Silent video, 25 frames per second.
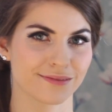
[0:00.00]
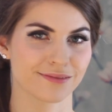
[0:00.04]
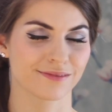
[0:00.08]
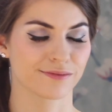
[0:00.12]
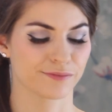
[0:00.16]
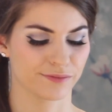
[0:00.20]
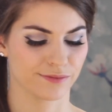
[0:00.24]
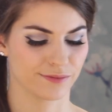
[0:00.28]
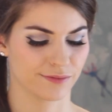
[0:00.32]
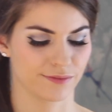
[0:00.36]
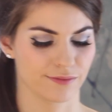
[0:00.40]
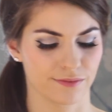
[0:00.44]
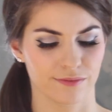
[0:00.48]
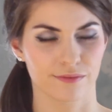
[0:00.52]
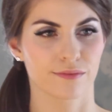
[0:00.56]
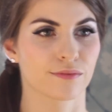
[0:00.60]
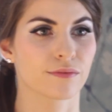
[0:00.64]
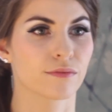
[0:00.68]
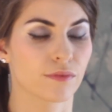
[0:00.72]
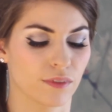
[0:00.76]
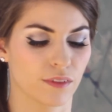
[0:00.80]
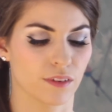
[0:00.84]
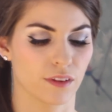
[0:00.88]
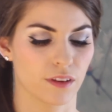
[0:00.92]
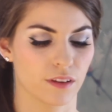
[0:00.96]
going to use
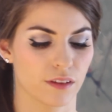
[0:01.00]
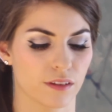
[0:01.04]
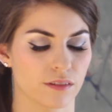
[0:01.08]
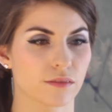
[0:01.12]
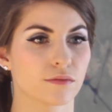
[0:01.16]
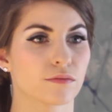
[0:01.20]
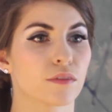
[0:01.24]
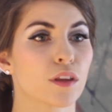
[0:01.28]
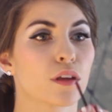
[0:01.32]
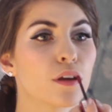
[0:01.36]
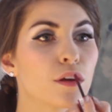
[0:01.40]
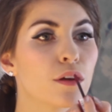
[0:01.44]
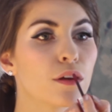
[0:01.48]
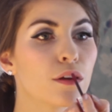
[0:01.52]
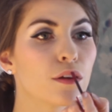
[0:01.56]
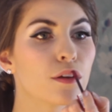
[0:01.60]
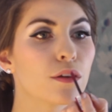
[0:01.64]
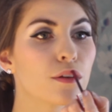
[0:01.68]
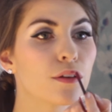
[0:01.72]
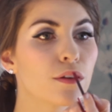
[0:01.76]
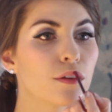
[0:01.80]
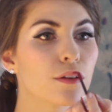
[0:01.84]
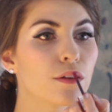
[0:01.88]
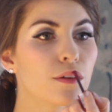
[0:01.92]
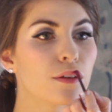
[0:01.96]
my Bourjois
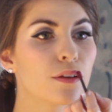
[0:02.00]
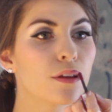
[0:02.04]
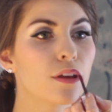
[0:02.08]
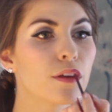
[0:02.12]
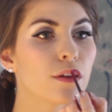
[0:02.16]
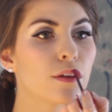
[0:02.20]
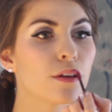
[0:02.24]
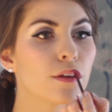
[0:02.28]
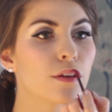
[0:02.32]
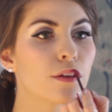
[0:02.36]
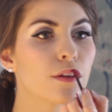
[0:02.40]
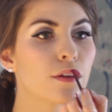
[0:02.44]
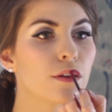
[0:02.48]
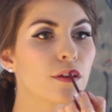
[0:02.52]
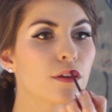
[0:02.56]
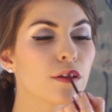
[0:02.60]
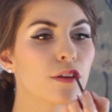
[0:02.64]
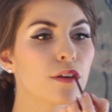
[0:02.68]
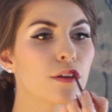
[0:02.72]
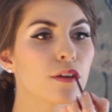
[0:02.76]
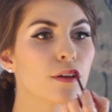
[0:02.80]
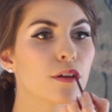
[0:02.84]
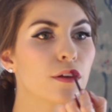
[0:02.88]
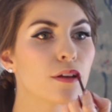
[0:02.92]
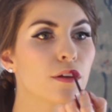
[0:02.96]
Editions Velvet
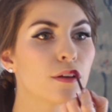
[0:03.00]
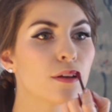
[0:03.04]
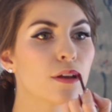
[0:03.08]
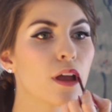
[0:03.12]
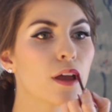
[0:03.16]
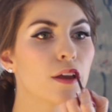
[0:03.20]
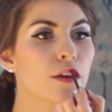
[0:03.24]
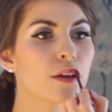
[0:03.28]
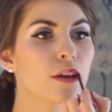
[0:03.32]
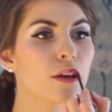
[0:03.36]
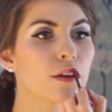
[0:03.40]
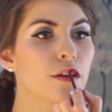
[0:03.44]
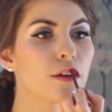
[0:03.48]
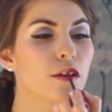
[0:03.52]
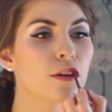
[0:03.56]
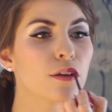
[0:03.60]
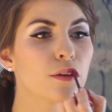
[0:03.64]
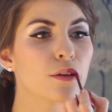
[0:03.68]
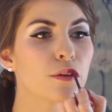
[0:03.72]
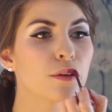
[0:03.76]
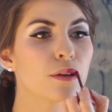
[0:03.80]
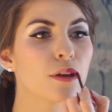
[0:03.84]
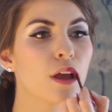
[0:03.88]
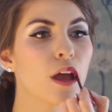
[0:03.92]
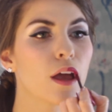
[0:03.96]
in the shade
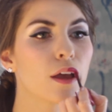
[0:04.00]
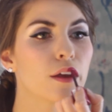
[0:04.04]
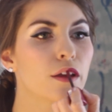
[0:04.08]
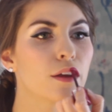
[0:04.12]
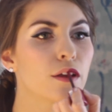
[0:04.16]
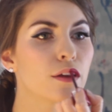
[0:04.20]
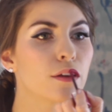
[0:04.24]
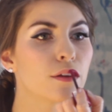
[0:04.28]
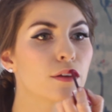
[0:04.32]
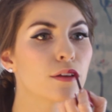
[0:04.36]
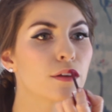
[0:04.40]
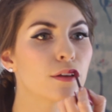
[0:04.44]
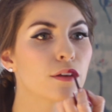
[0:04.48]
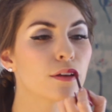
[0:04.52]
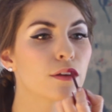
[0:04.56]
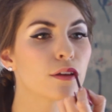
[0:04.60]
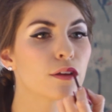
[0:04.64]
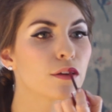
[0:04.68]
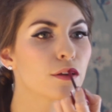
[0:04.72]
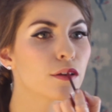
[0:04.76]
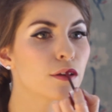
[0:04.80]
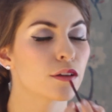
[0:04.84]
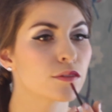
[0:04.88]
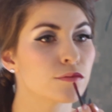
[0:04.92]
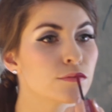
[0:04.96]
Plum Plum
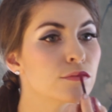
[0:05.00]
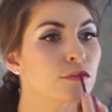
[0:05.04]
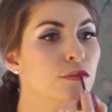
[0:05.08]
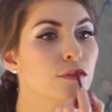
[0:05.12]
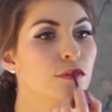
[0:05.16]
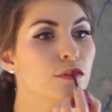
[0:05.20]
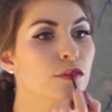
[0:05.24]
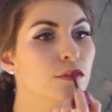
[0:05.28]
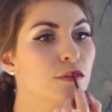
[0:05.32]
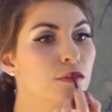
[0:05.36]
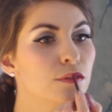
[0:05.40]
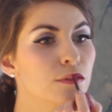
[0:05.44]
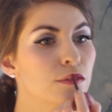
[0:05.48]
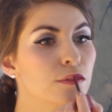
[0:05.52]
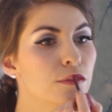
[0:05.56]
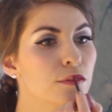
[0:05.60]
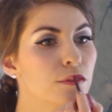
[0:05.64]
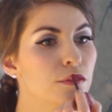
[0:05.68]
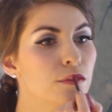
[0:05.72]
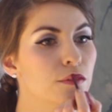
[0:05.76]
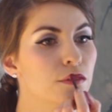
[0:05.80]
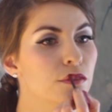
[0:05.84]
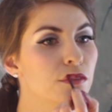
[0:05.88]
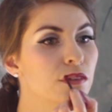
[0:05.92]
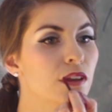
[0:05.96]
Girl, which is a new shade
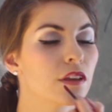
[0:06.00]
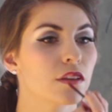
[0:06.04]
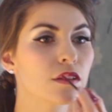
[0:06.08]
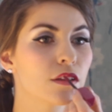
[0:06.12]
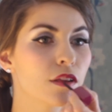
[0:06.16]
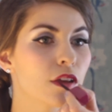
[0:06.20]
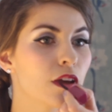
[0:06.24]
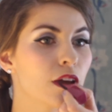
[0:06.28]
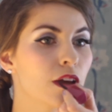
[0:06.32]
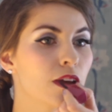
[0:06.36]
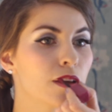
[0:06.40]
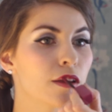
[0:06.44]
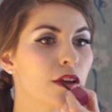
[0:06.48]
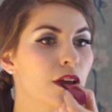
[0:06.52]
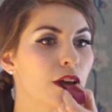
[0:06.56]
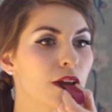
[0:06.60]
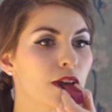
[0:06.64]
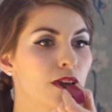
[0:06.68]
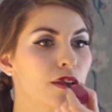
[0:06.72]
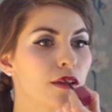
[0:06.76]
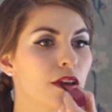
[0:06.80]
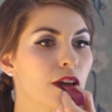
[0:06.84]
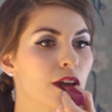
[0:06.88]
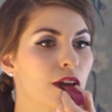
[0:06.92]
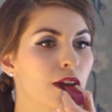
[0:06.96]
for me, and this is, I think, is a
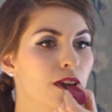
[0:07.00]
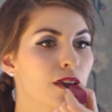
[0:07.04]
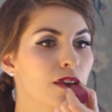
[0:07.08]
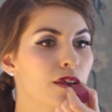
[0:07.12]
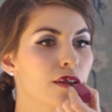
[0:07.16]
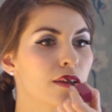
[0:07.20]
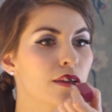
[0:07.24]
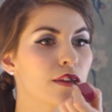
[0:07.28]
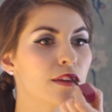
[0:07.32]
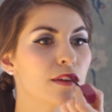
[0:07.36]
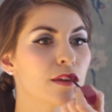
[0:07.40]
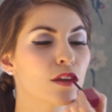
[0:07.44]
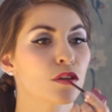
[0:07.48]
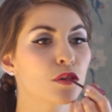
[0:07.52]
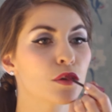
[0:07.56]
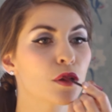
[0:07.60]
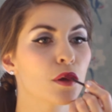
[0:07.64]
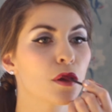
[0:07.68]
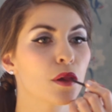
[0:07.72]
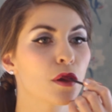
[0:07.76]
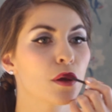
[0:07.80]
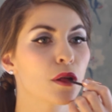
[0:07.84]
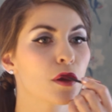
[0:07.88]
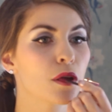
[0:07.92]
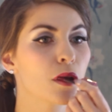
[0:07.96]
really lovely
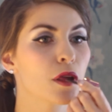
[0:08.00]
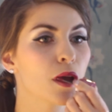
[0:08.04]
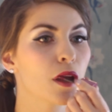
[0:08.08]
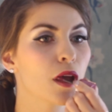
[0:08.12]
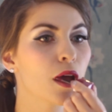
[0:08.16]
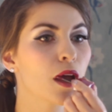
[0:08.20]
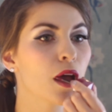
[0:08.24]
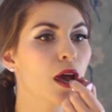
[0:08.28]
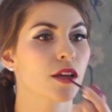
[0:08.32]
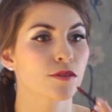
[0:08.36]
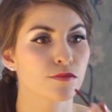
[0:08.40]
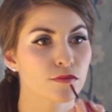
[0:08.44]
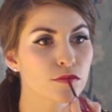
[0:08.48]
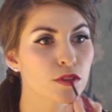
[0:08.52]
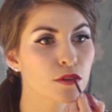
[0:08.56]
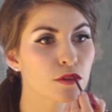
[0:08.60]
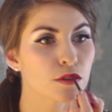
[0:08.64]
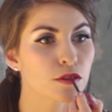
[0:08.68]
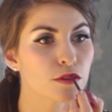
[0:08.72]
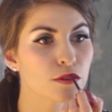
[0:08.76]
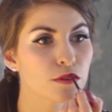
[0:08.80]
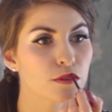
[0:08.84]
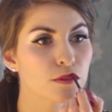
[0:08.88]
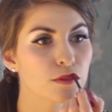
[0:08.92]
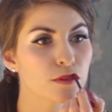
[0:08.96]
berry plummy
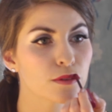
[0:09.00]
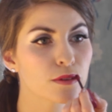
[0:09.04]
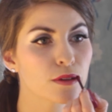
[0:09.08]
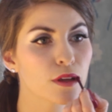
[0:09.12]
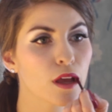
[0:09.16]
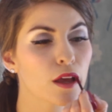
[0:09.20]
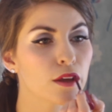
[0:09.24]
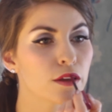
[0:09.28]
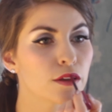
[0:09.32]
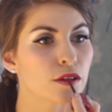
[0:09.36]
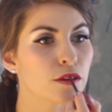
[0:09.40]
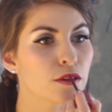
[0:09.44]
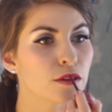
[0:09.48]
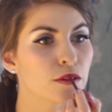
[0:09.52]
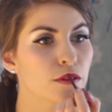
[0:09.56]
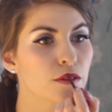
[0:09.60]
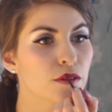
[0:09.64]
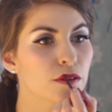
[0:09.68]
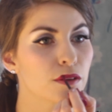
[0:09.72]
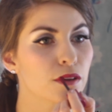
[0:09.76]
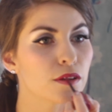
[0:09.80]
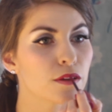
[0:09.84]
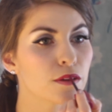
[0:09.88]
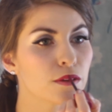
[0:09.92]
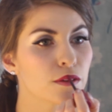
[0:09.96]
shade, which is perfect
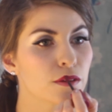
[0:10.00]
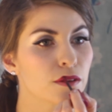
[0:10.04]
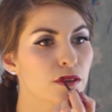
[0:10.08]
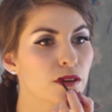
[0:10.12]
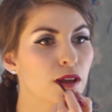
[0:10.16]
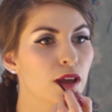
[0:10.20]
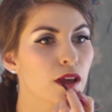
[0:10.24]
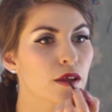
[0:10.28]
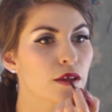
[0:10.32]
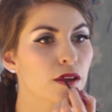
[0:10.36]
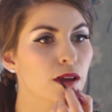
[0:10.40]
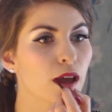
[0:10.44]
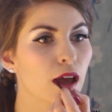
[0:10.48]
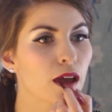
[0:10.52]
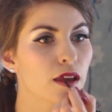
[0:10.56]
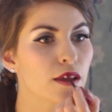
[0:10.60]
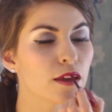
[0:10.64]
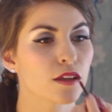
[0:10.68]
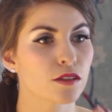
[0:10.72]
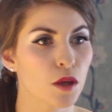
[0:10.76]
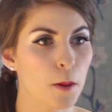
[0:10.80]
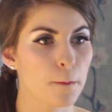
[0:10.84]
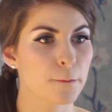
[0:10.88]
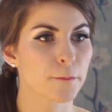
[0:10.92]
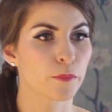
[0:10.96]
for winter and
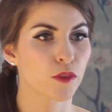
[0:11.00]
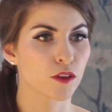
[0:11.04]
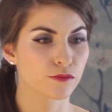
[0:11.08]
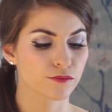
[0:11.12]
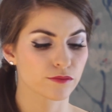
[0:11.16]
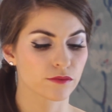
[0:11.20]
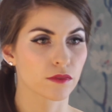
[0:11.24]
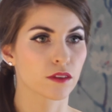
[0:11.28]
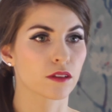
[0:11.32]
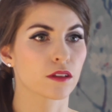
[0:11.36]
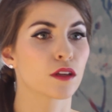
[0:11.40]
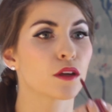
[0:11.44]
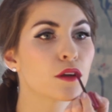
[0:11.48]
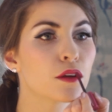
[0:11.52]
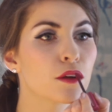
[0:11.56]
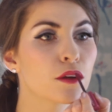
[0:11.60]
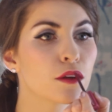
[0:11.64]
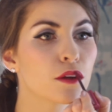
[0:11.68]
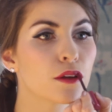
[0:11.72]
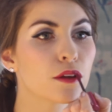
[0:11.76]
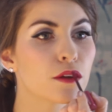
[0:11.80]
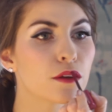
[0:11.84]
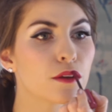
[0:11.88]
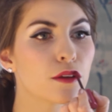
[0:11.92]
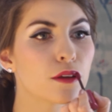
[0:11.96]
Christmas
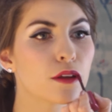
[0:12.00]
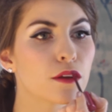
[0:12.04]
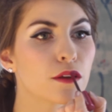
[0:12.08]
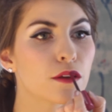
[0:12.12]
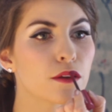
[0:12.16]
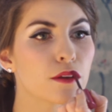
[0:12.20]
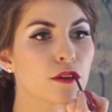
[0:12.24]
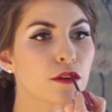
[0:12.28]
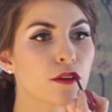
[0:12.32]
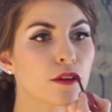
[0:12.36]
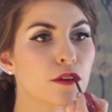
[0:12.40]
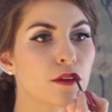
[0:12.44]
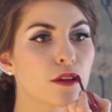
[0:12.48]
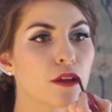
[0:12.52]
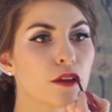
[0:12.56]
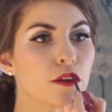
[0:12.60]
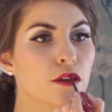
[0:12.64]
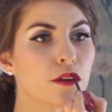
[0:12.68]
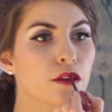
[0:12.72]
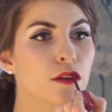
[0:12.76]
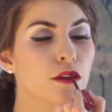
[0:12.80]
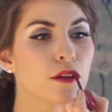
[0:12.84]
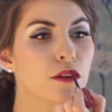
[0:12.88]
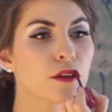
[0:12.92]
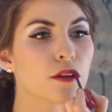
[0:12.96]
parties. To get a really
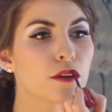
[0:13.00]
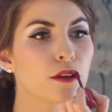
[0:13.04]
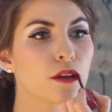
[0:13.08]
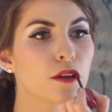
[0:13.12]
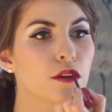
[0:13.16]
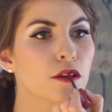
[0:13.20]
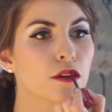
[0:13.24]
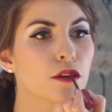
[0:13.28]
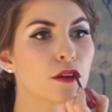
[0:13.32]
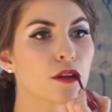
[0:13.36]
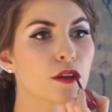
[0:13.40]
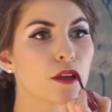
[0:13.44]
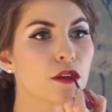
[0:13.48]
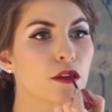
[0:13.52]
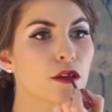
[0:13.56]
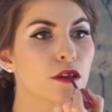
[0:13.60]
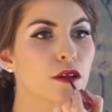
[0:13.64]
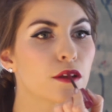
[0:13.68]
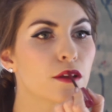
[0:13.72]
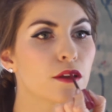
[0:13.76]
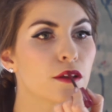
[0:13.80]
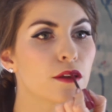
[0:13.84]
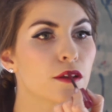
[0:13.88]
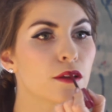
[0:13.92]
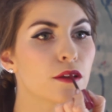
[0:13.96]
solid colour, I
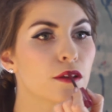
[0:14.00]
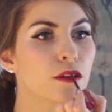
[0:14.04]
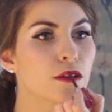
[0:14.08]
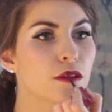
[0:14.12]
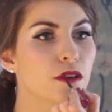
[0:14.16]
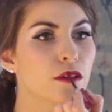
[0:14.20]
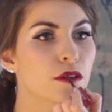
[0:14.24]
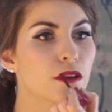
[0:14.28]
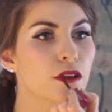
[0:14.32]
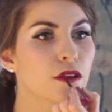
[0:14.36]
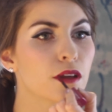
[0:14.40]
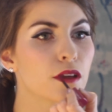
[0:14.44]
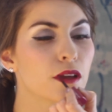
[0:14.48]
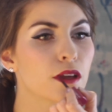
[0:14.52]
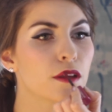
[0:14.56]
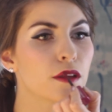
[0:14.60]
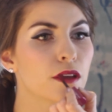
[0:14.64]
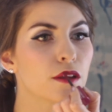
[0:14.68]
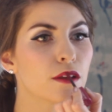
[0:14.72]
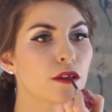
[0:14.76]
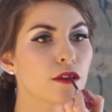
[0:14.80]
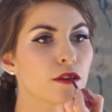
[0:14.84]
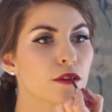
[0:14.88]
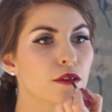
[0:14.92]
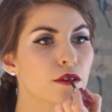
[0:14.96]
find doing 2 thin
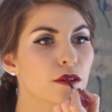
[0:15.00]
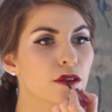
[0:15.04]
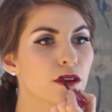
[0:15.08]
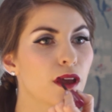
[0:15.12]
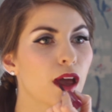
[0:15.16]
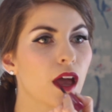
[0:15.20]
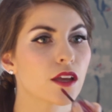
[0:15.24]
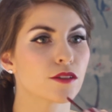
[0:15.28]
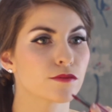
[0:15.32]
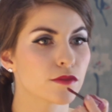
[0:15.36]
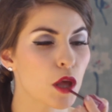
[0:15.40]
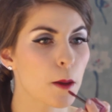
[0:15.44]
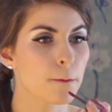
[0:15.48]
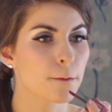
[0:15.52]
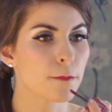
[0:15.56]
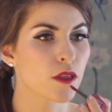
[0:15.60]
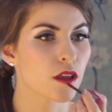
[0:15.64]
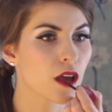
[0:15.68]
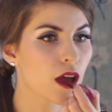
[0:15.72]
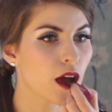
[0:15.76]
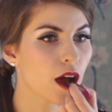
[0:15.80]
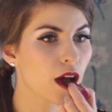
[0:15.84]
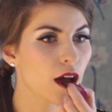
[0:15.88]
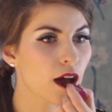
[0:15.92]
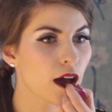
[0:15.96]
layers is a bit
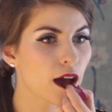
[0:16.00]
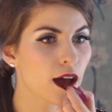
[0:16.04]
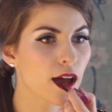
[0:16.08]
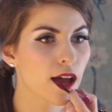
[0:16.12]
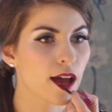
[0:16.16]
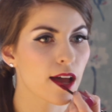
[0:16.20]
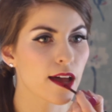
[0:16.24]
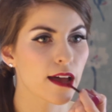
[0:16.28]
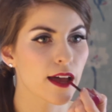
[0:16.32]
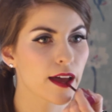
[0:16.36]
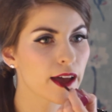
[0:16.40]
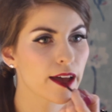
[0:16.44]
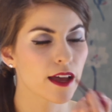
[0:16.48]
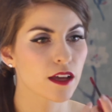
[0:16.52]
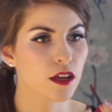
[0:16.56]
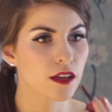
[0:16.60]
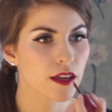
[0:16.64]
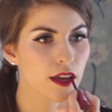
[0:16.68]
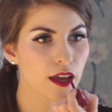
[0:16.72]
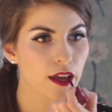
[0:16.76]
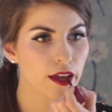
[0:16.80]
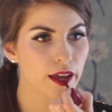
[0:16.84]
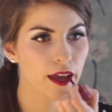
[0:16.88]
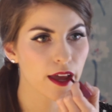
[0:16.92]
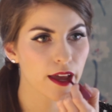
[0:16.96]
better than trying to do it
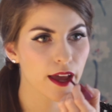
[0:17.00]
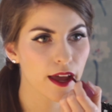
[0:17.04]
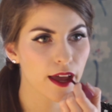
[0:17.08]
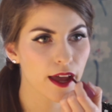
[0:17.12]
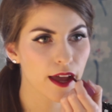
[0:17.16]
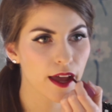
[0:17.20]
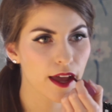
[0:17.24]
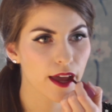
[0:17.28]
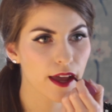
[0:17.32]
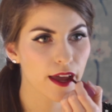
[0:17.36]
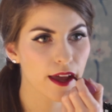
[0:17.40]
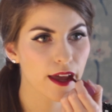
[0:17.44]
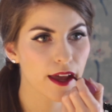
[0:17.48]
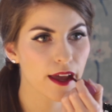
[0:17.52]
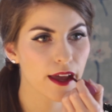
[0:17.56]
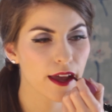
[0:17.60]
all in one go.